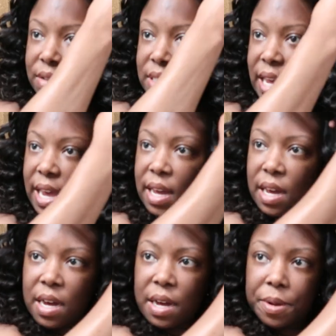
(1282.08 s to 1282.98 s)
I'll take
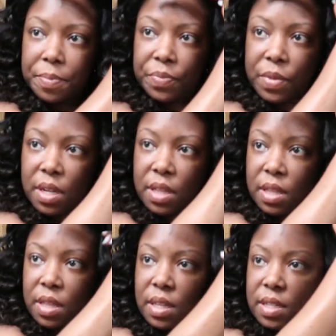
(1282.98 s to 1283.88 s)
um,
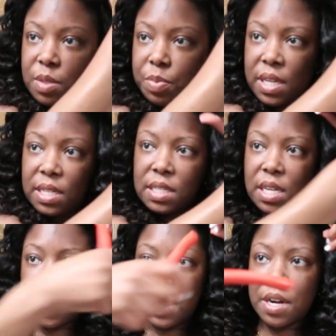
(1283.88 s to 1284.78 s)
this piece
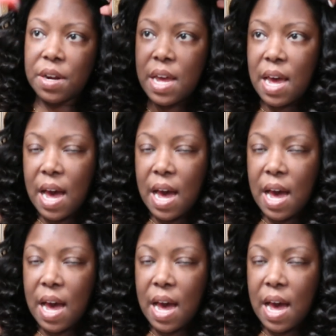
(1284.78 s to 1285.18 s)
here.